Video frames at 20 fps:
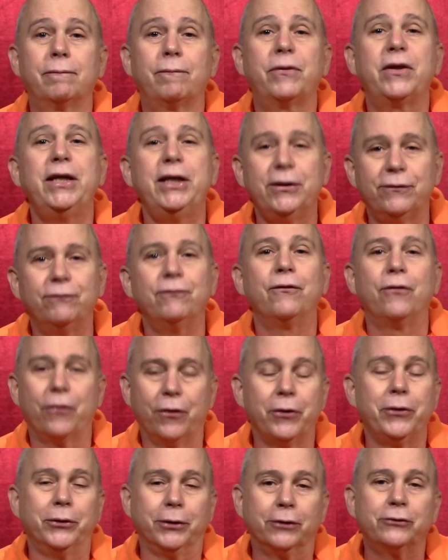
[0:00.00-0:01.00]
even
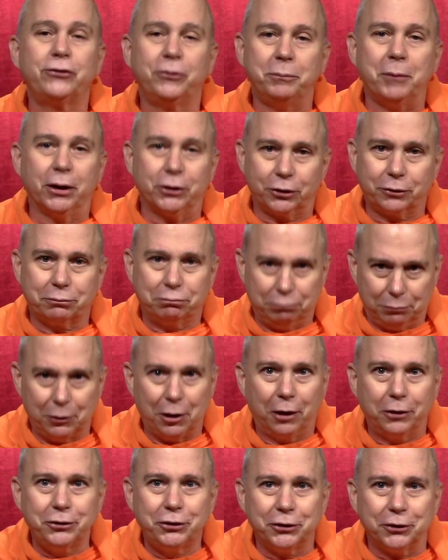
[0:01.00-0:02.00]
though it's a much
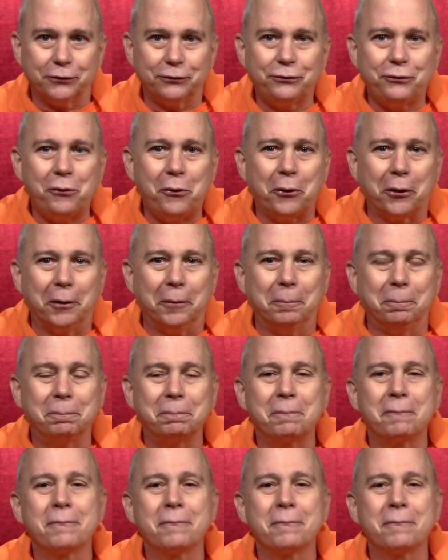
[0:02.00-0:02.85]
larger form.